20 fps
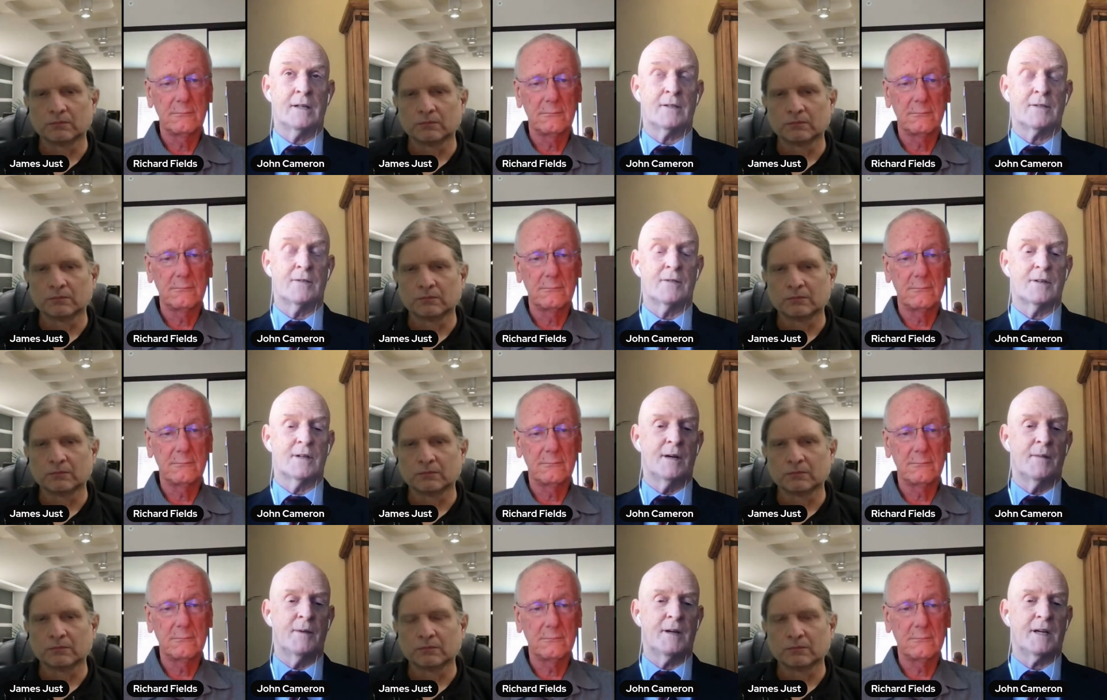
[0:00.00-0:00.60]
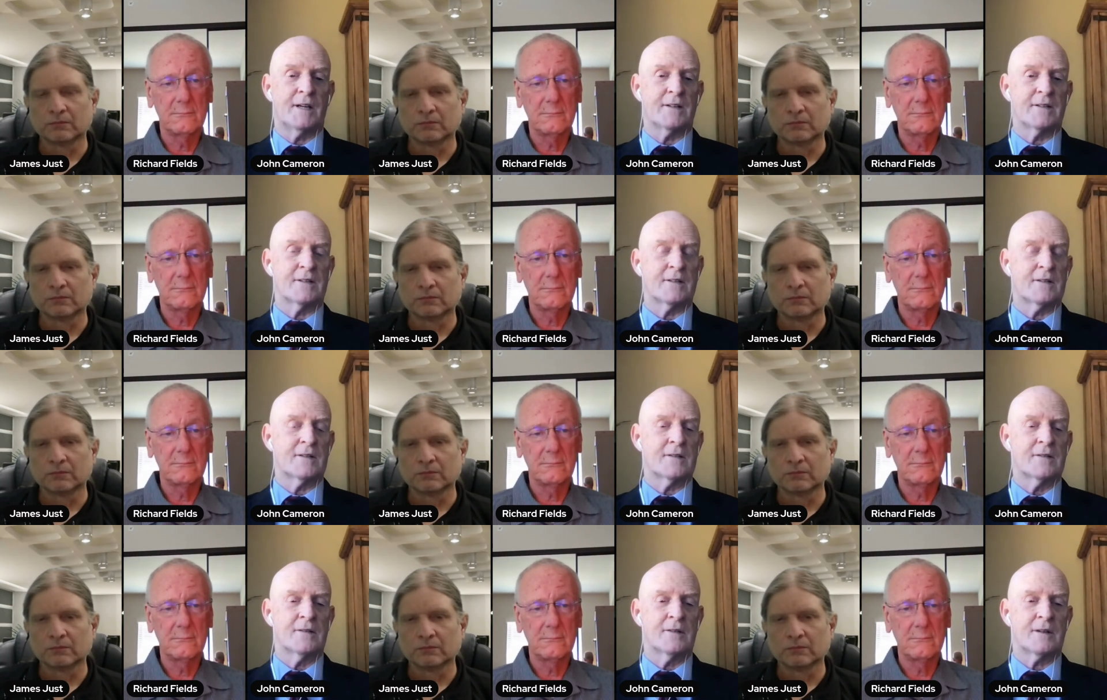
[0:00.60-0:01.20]
Speaker 1: or
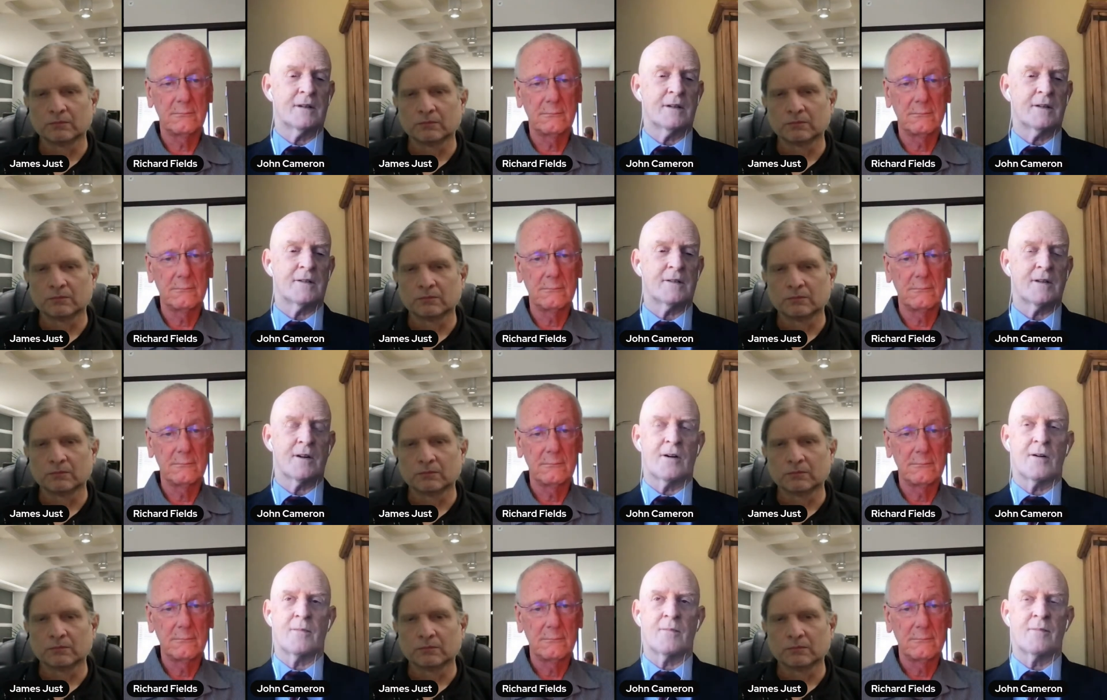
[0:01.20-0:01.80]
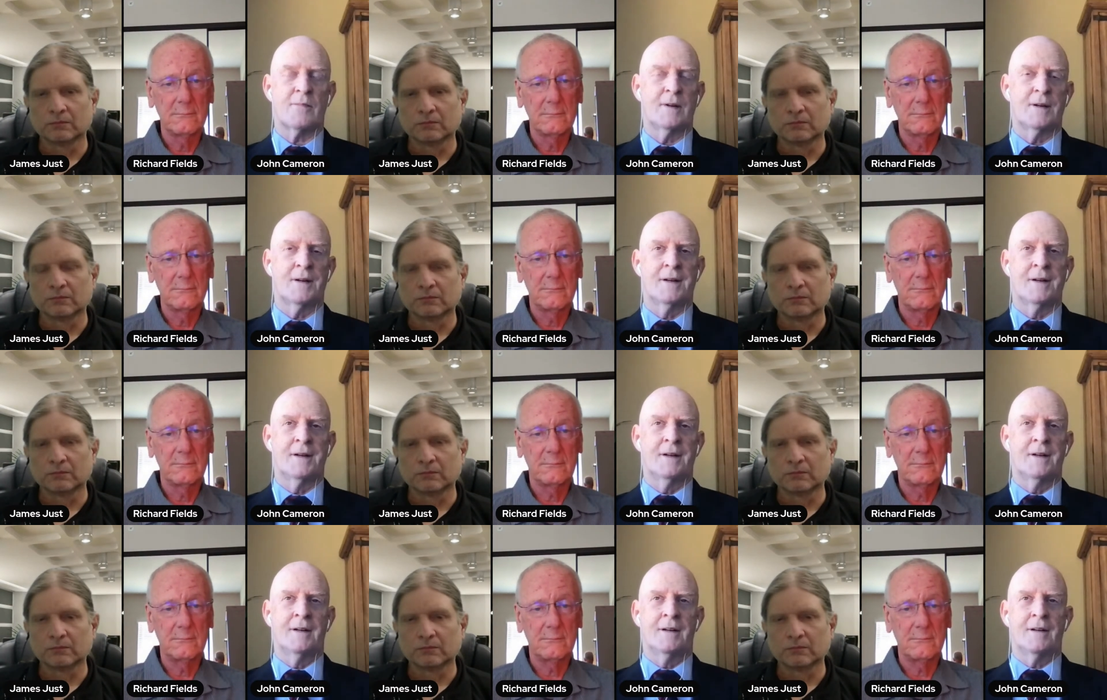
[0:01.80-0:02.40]
Democrats because they're,
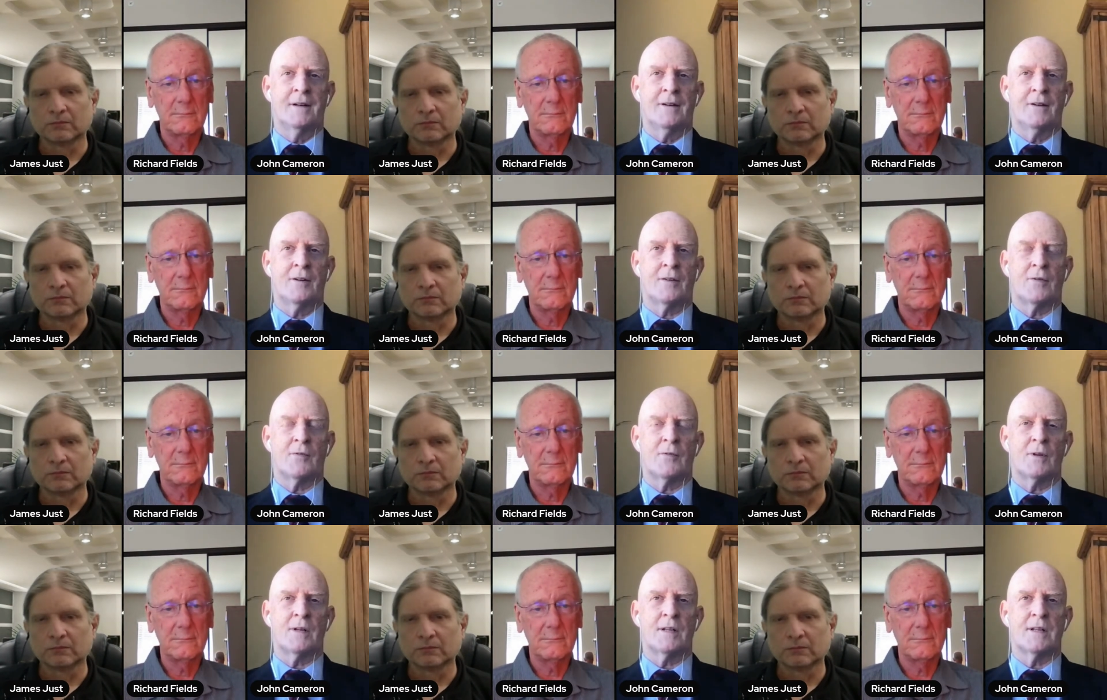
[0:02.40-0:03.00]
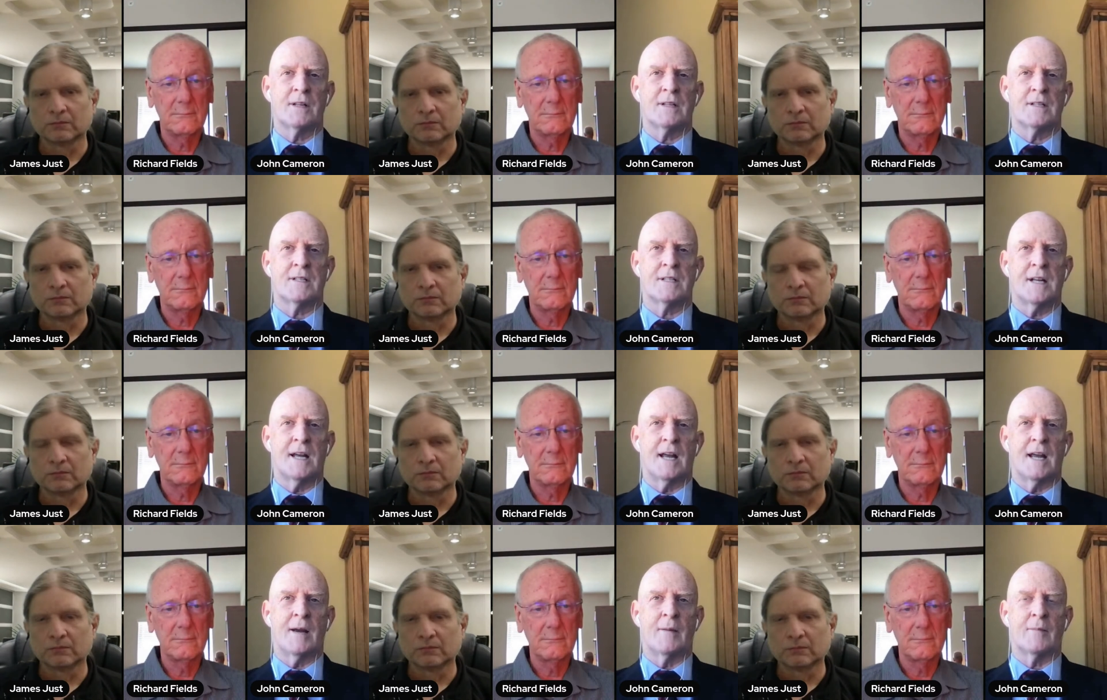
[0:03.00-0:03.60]
you know, they're really the
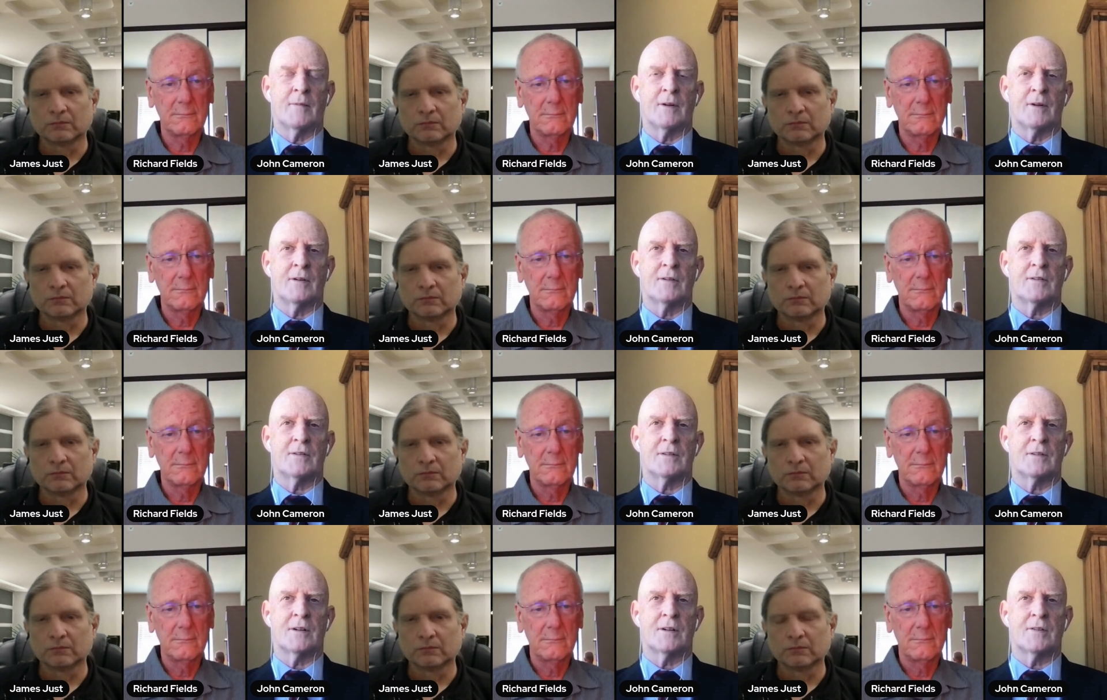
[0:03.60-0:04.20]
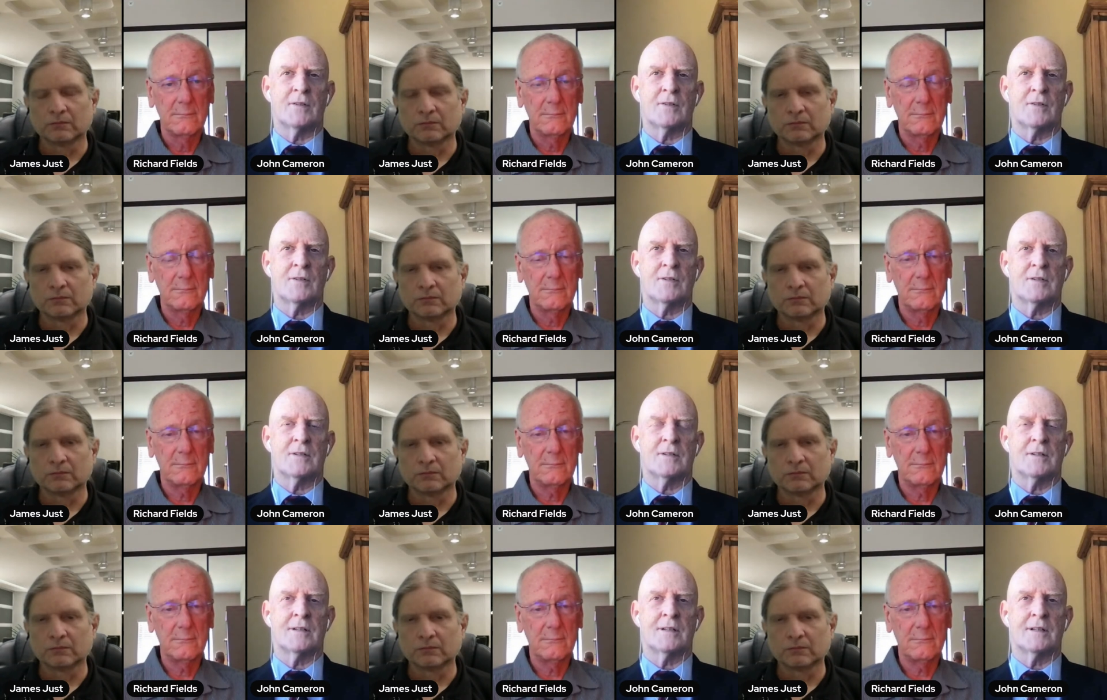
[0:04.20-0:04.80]
same. They're they're
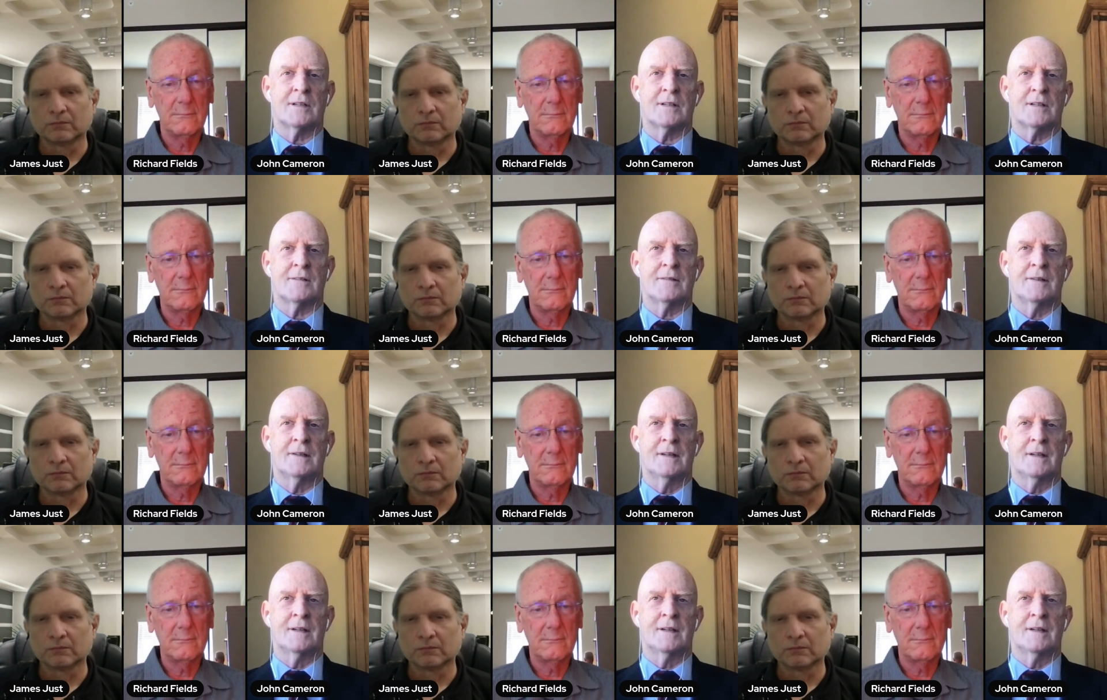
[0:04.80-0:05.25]
just, uh,